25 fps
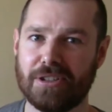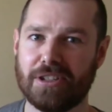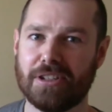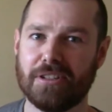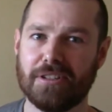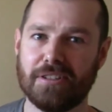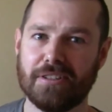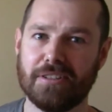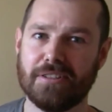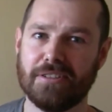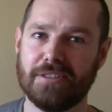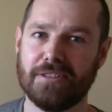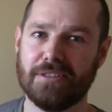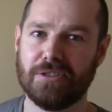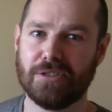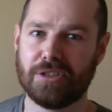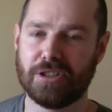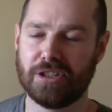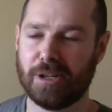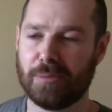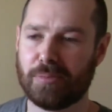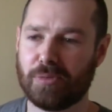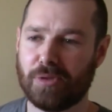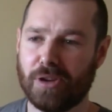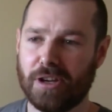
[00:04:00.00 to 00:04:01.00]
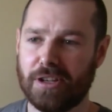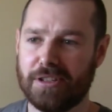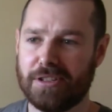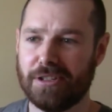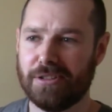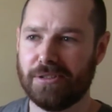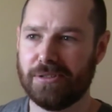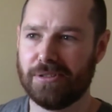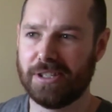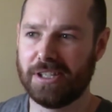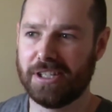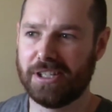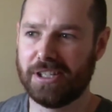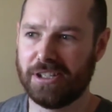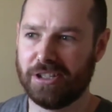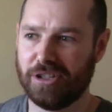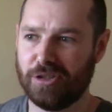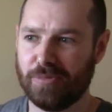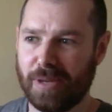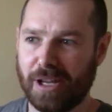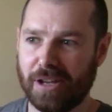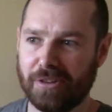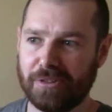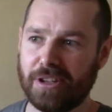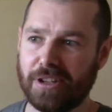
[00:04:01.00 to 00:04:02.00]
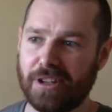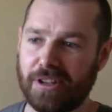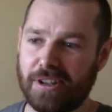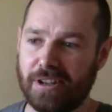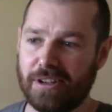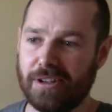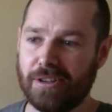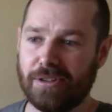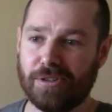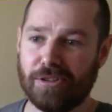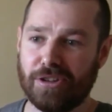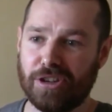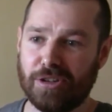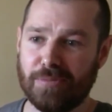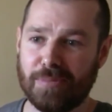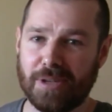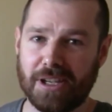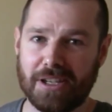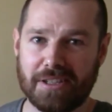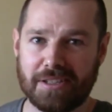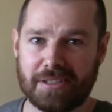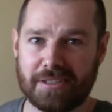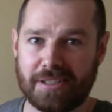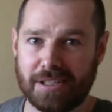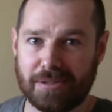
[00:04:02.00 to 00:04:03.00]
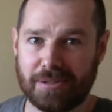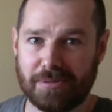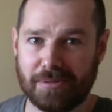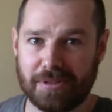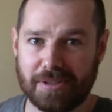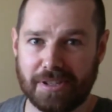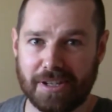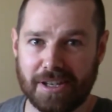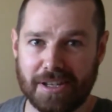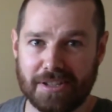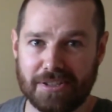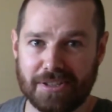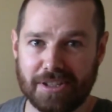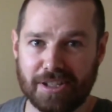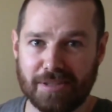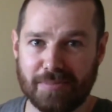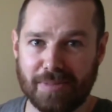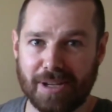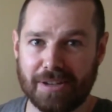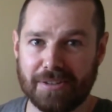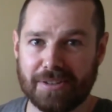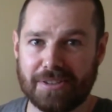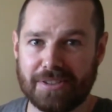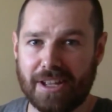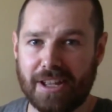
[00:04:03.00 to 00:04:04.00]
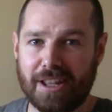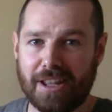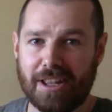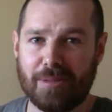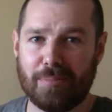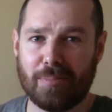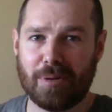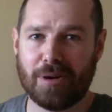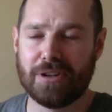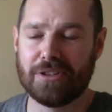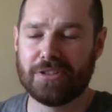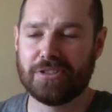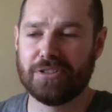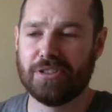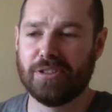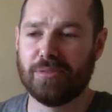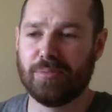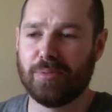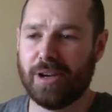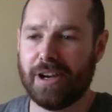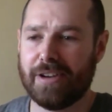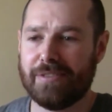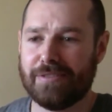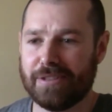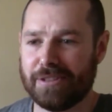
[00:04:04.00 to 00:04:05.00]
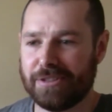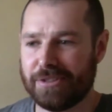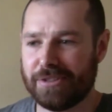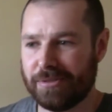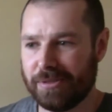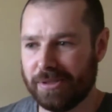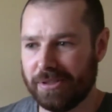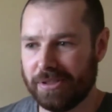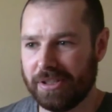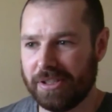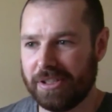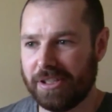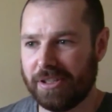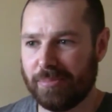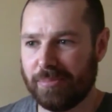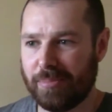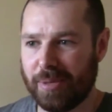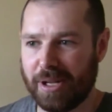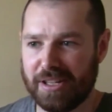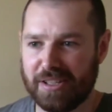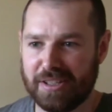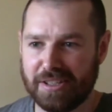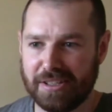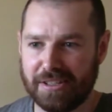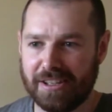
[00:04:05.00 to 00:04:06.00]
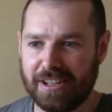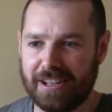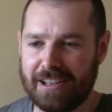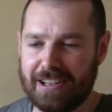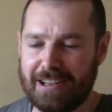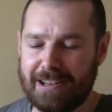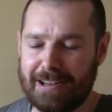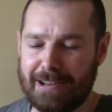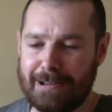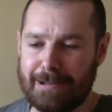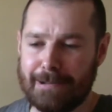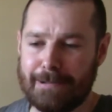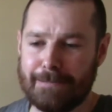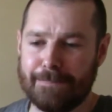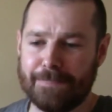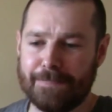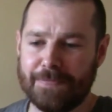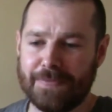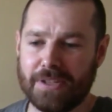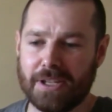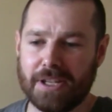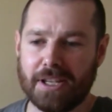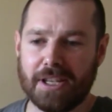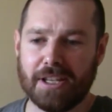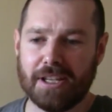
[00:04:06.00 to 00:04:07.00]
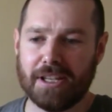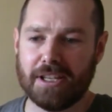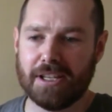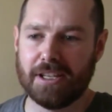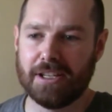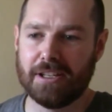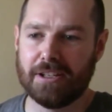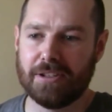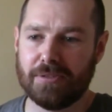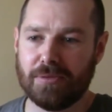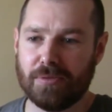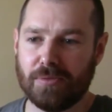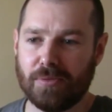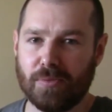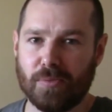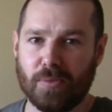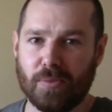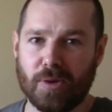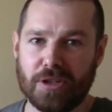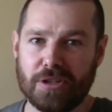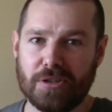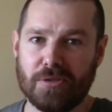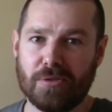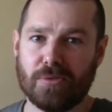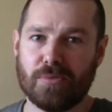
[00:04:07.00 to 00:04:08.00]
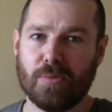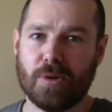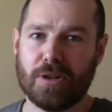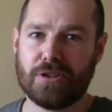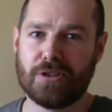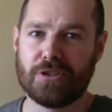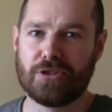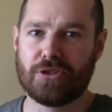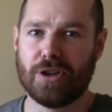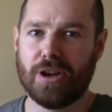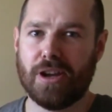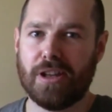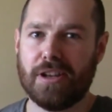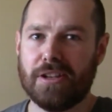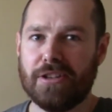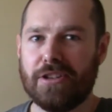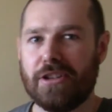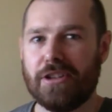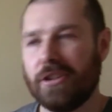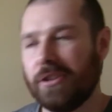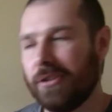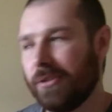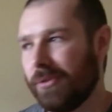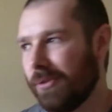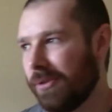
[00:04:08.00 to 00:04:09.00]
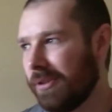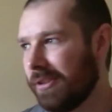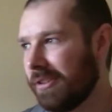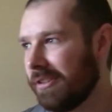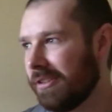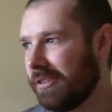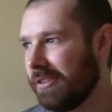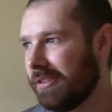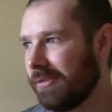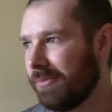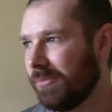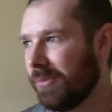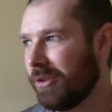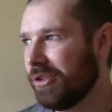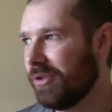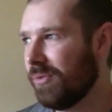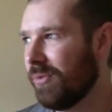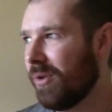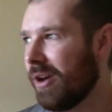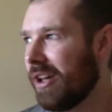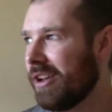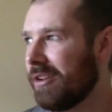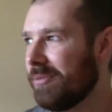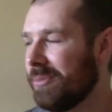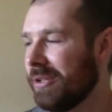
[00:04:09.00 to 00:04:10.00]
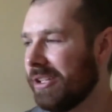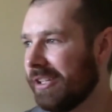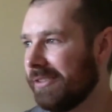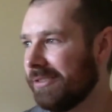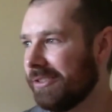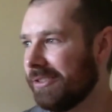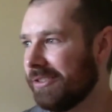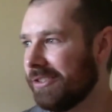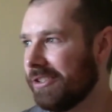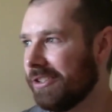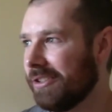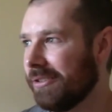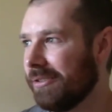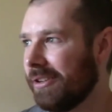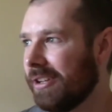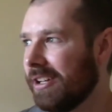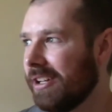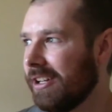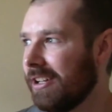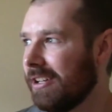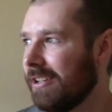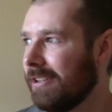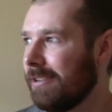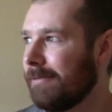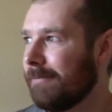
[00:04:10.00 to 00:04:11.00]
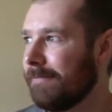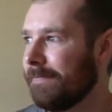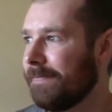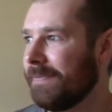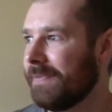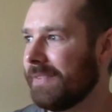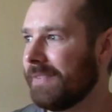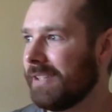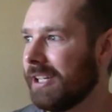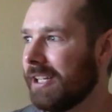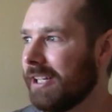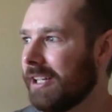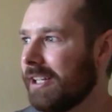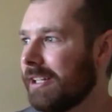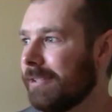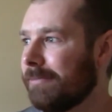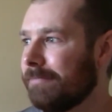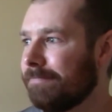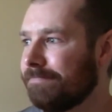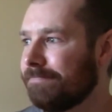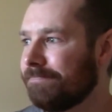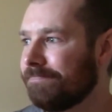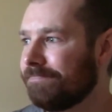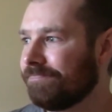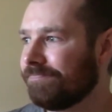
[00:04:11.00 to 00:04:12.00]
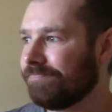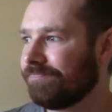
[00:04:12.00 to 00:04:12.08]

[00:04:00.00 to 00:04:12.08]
can you can upgrade to an EQ mount or you may stick with an AZ mount. It's all personal preference really and opinion and what you what you're trying to do what you want to be able to do. Um,